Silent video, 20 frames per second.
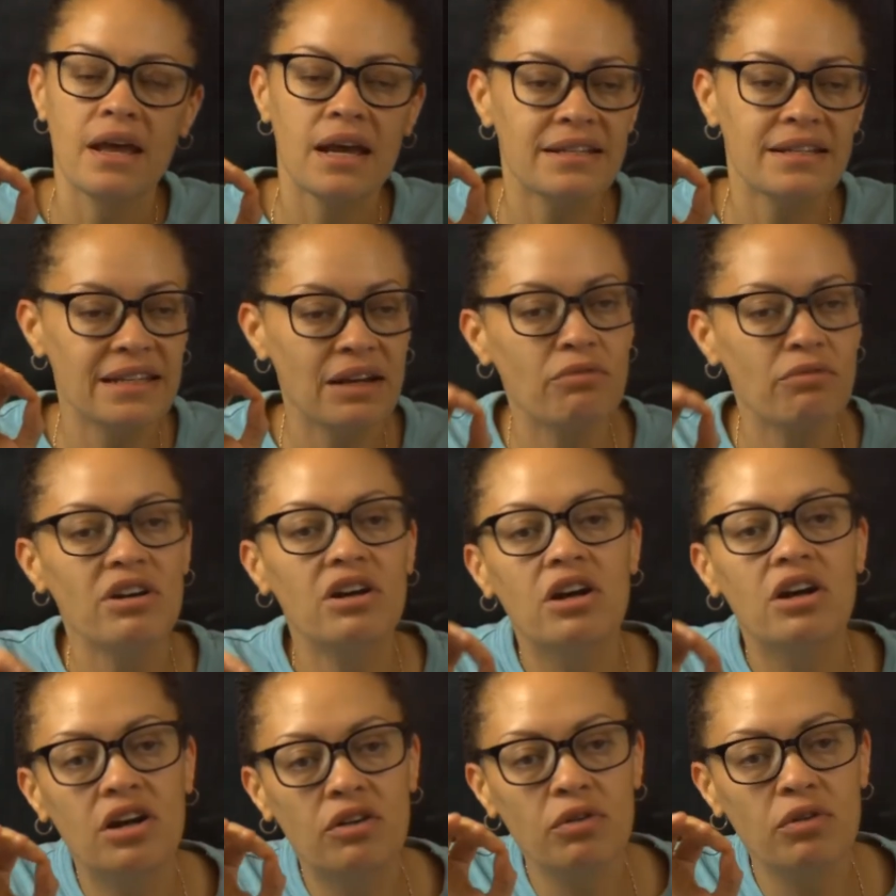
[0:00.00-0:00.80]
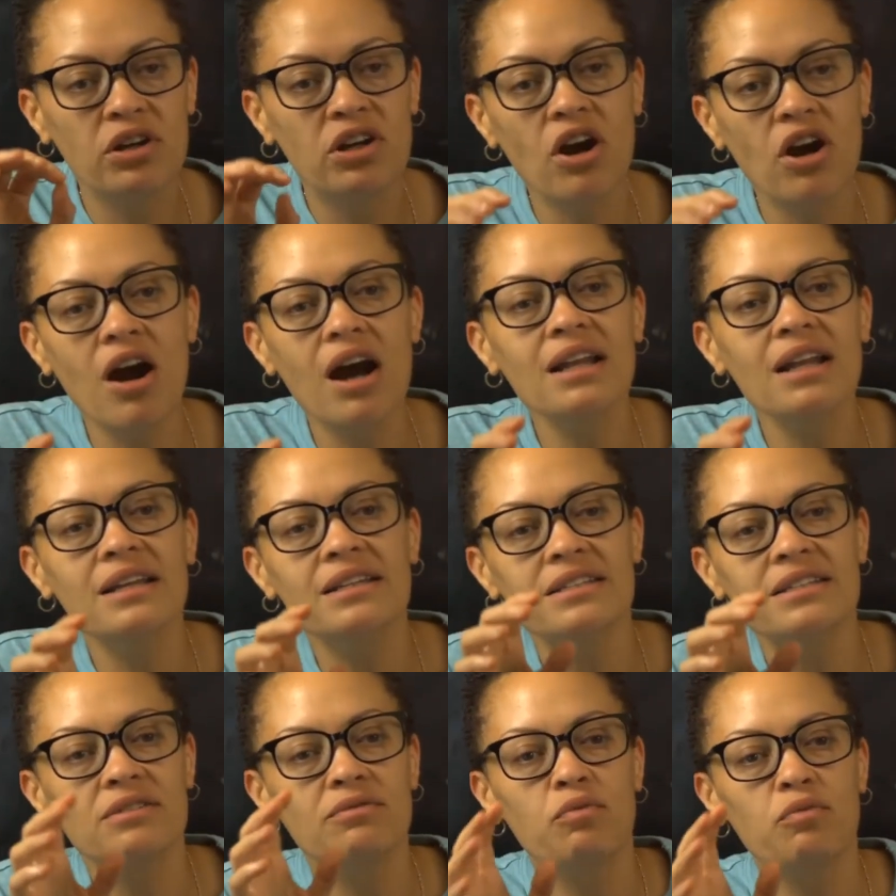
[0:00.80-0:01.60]
is that
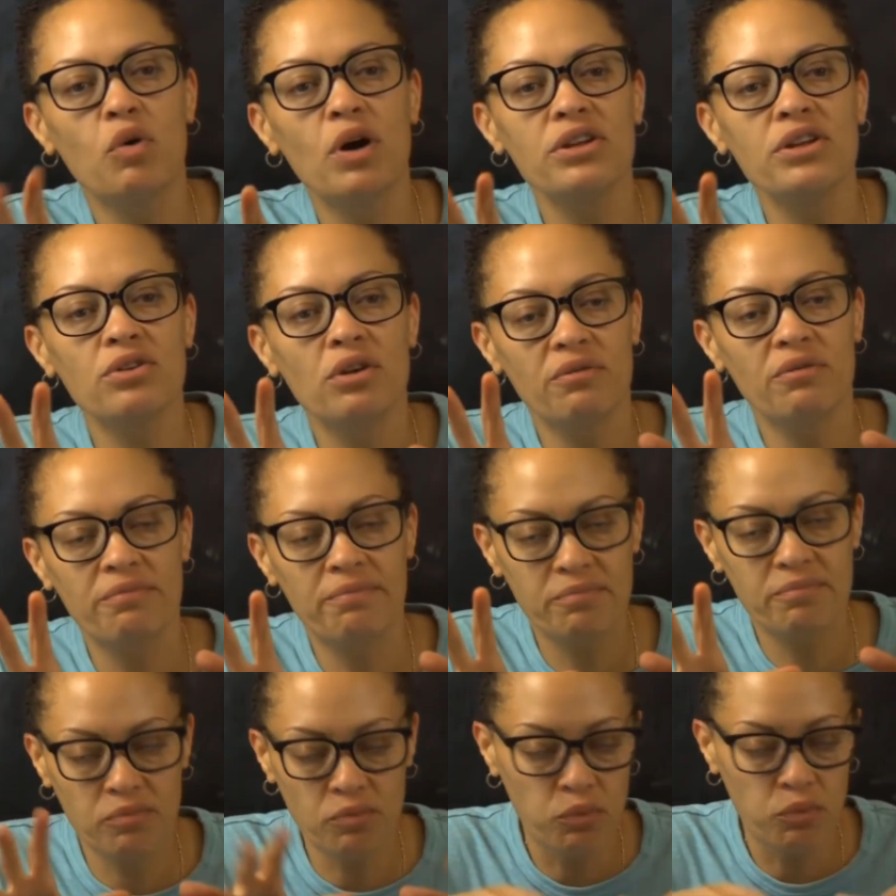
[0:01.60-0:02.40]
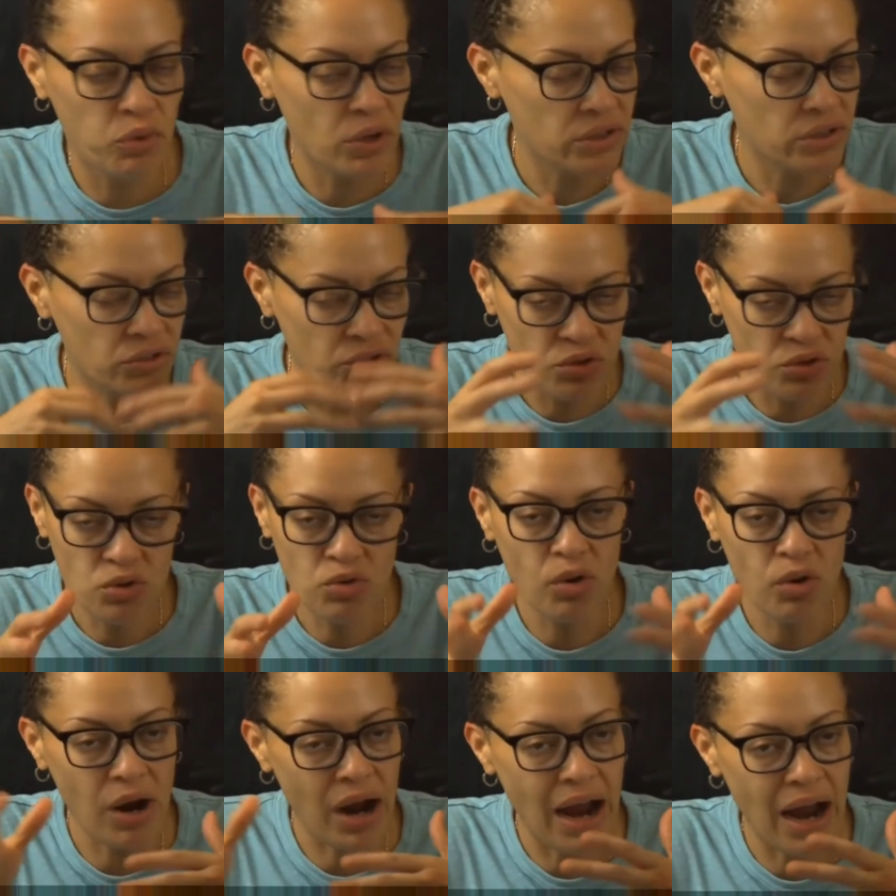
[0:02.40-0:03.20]
regardless of what you
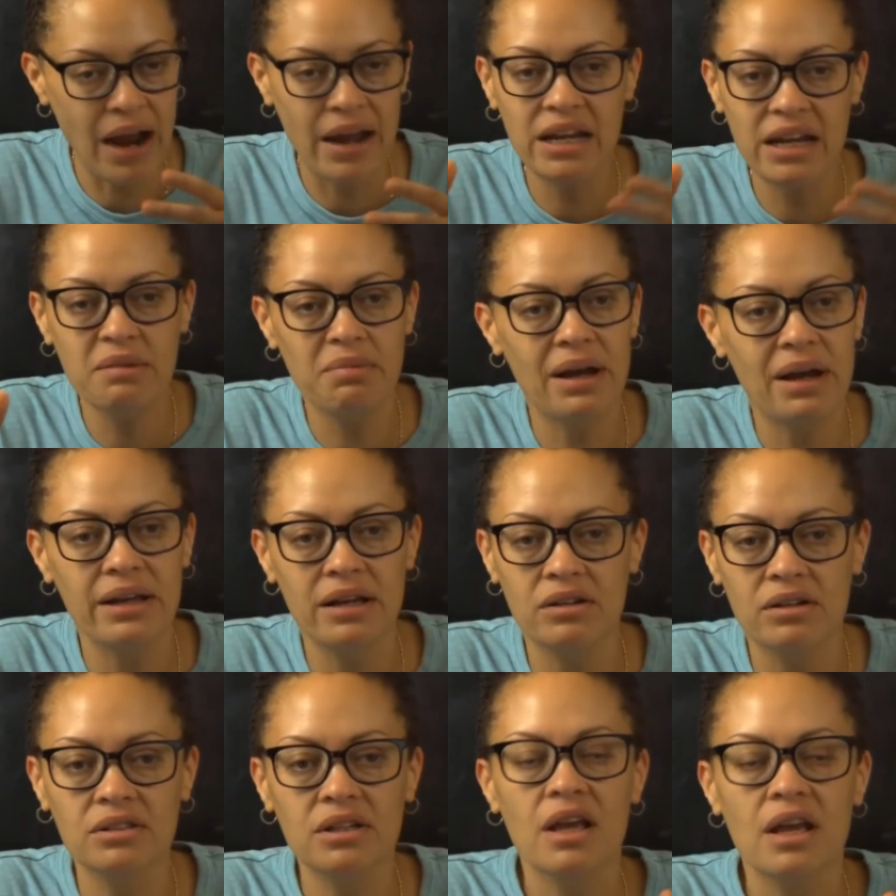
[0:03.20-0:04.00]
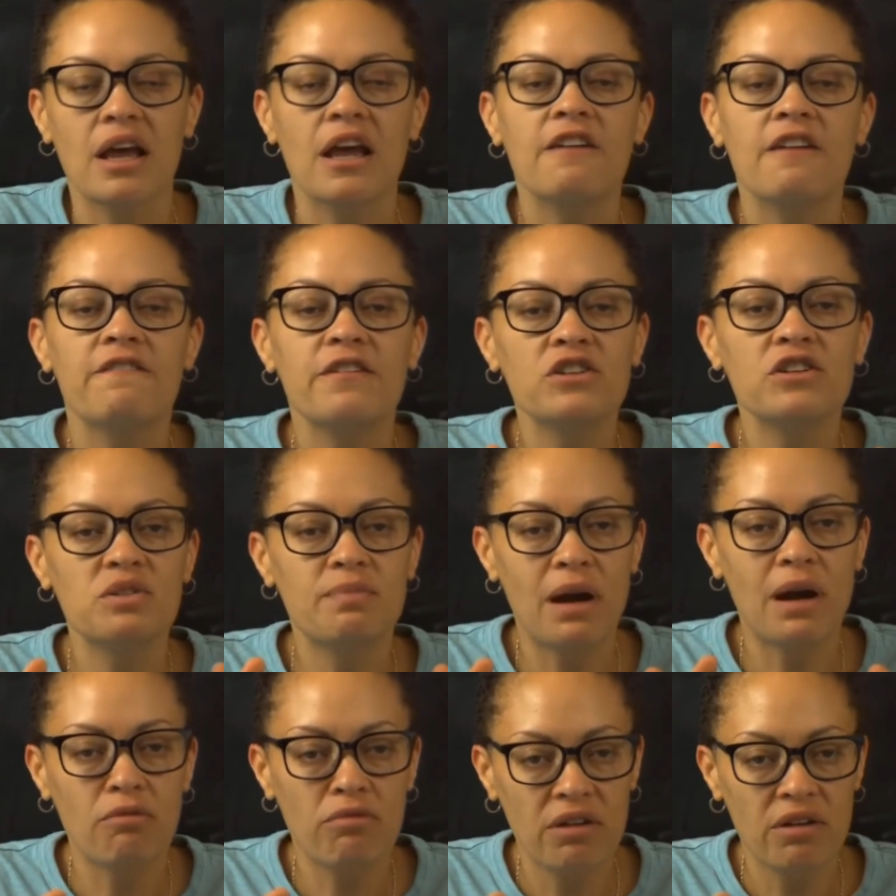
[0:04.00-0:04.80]
or I, anybody else, feels
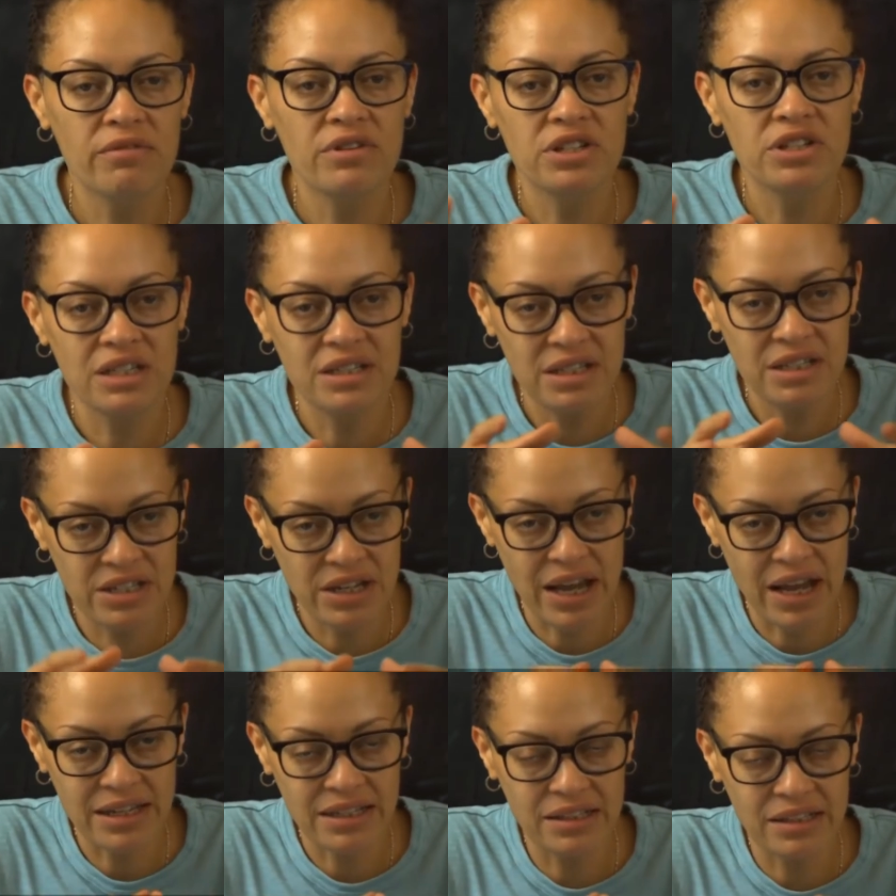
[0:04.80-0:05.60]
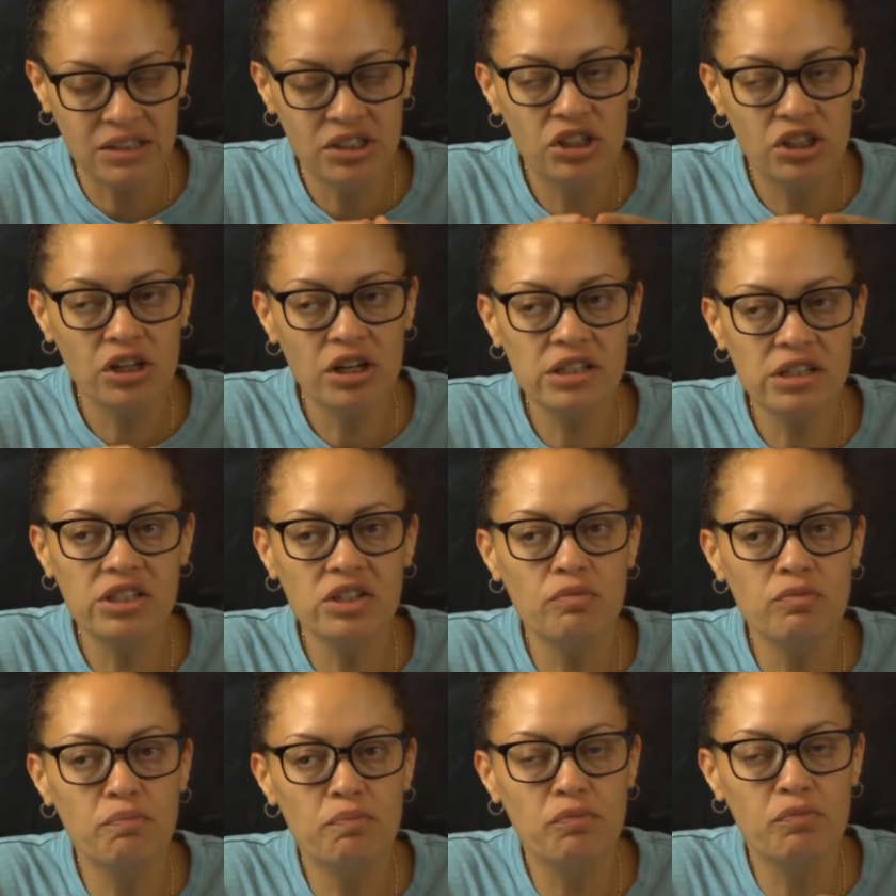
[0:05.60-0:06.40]
about Reverend Jesse Jackson, it's good
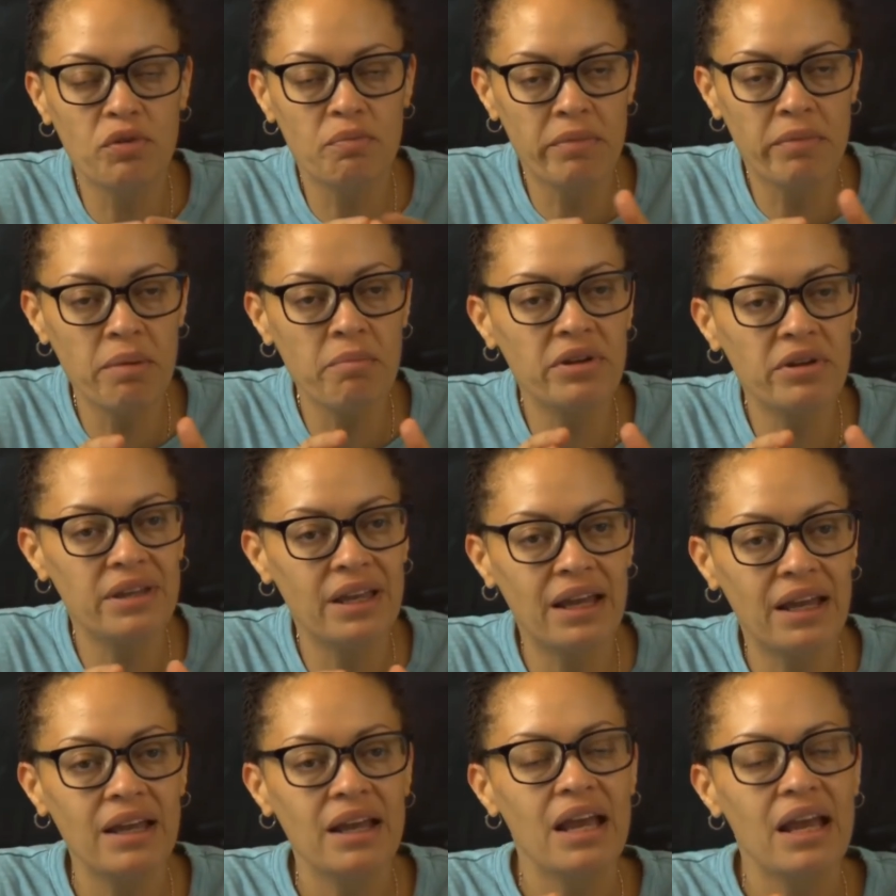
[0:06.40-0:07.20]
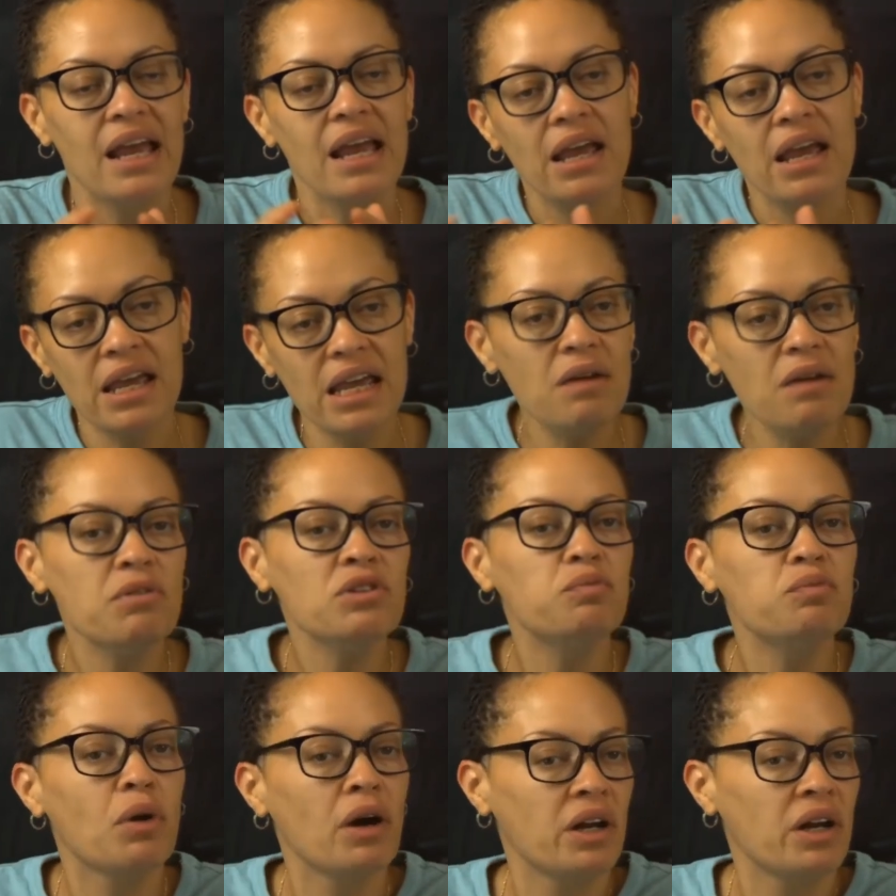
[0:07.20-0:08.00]
to remember that he
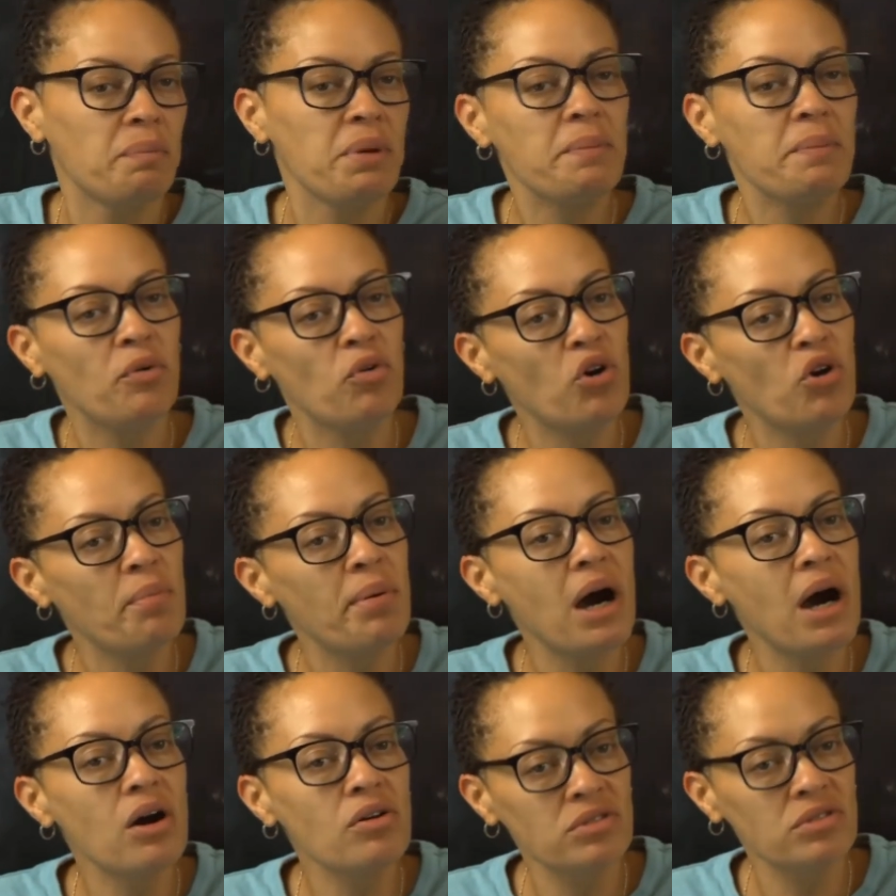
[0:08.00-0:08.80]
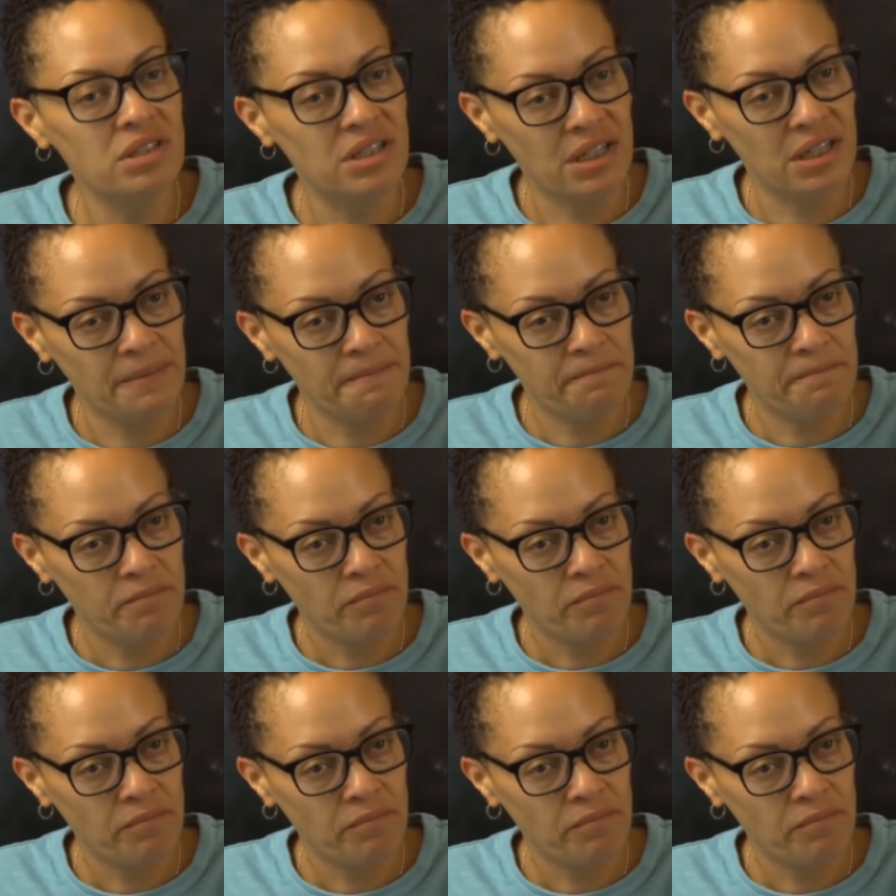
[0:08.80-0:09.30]
was one of the people who opposed it.